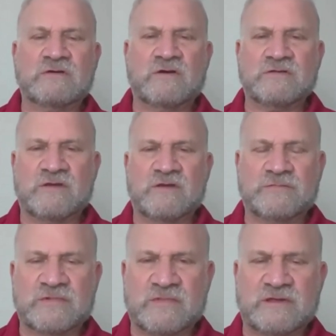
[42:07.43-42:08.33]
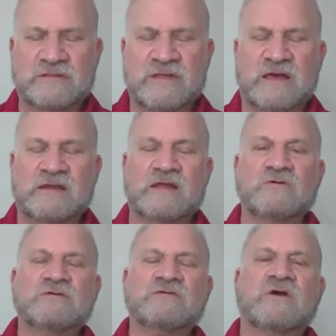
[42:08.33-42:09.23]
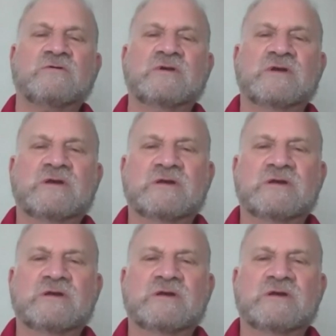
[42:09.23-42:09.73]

on something like that. And also,